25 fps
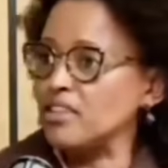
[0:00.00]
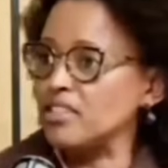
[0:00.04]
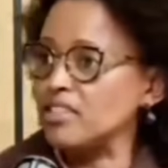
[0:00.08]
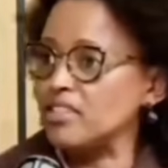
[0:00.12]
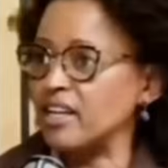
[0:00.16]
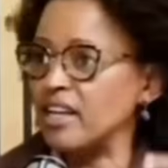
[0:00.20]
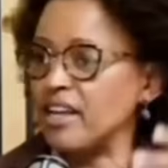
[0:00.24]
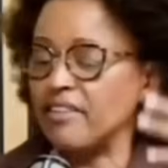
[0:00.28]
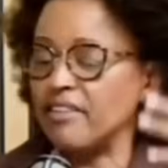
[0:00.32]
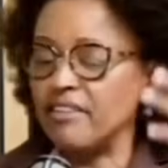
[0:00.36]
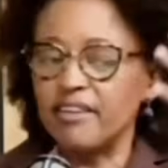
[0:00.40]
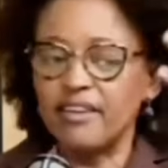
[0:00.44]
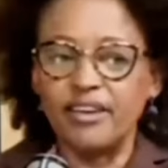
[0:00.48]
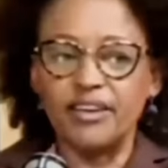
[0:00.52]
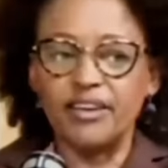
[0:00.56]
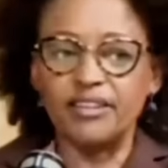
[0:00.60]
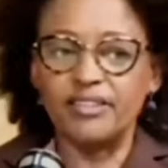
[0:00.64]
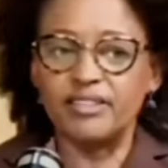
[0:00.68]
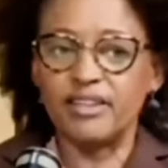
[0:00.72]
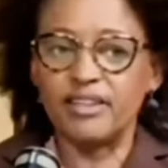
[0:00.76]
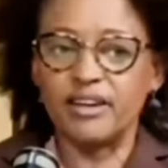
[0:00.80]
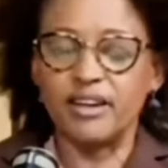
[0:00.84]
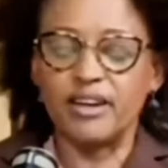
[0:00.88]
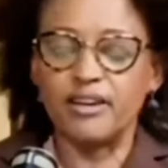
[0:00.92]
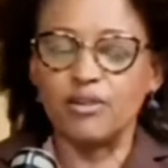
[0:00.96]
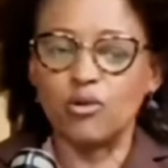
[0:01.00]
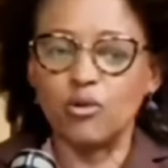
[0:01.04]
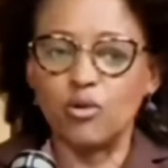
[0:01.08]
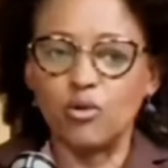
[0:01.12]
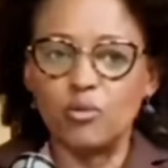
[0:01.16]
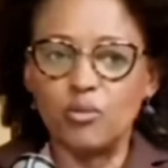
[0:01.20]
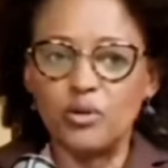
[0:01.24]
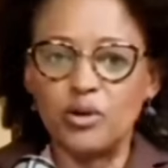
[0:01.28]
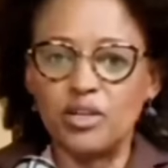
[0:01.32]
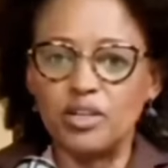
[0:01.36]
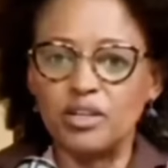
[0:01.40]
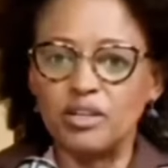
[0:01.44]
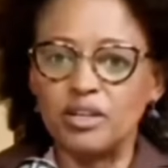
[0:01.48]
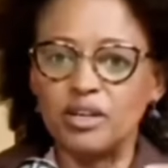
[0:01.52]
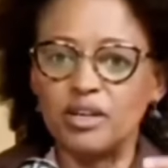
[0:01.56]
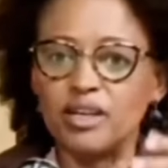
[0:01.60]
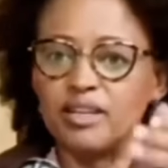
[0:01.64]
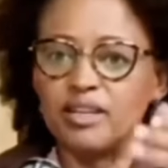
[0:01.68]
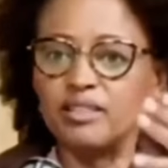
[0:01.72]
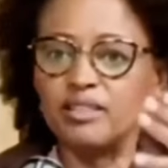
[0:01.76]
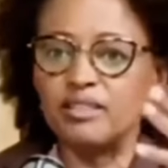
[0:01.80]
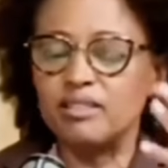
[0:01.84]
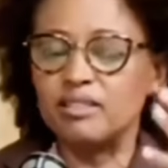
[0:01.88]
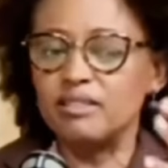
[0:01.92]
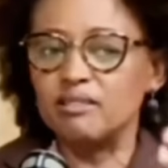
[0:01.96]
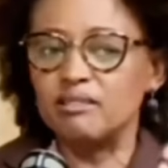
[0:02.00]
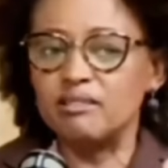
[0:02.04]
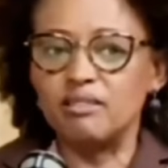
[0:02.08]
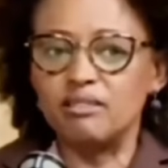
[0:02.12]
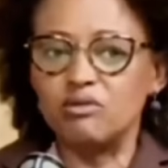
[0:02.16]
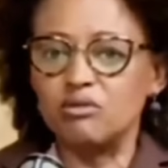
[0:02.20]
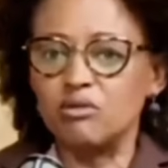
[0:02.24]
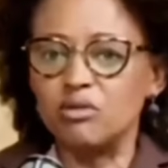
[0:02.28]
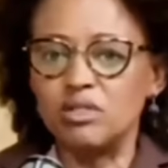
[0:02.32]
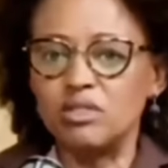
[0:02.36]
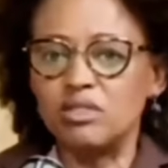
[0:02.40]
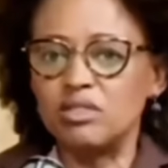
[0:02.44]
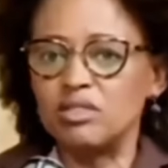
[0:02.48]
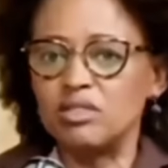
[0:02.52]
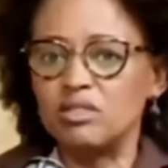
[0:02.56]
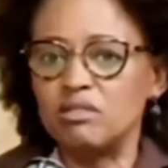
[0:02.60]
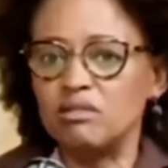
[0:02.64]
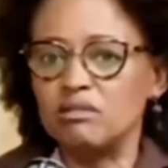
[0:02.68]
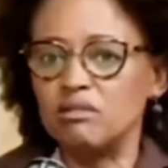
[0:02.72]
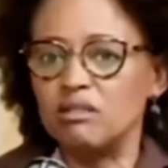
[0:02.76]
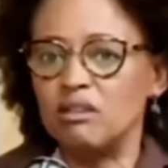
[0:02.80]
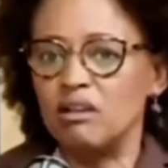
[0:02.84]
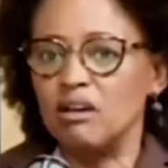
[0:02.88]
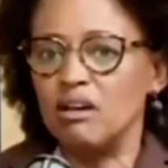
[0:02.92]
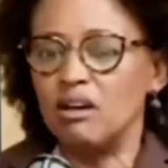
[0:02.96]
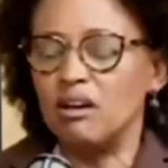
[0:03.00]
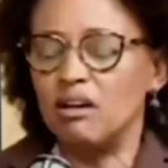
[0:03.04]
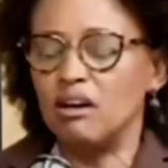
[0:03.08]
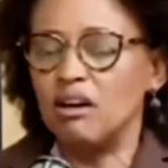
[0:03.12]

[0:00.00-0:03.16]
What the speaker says: There's another case that I'd opened against just